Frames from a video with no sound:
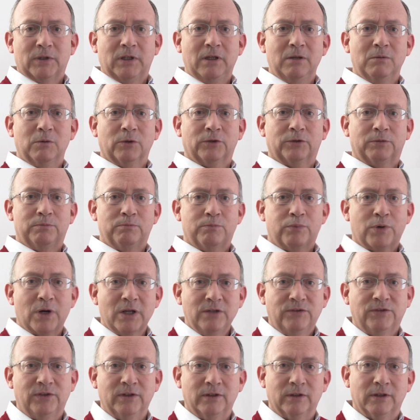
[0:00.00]
He was
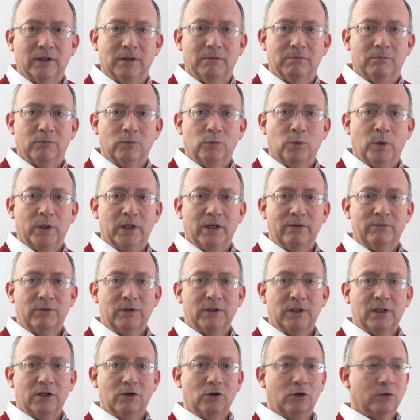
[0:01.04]
praising them whenever
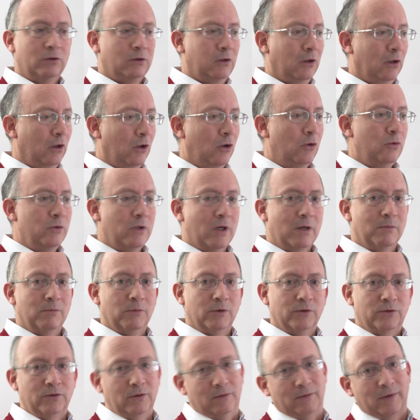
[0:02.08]
they got low
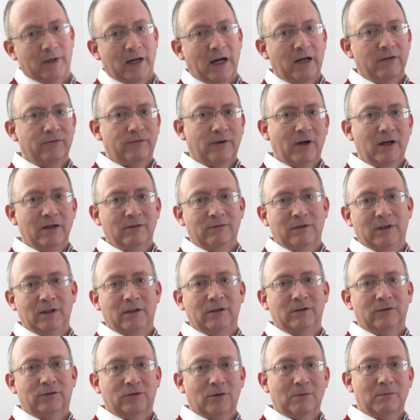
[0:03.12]
numbers, you know,
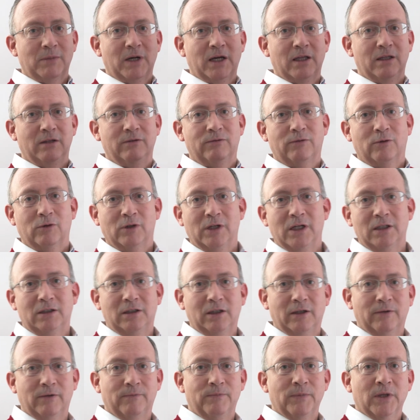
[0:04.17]
high-fiving somebody for
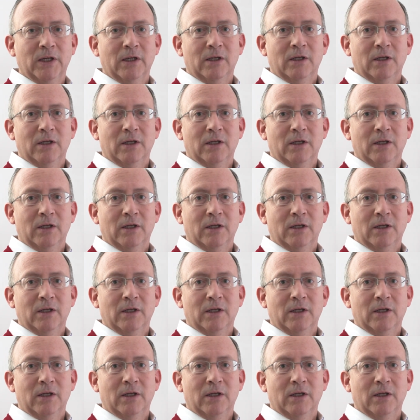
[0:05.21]
getting,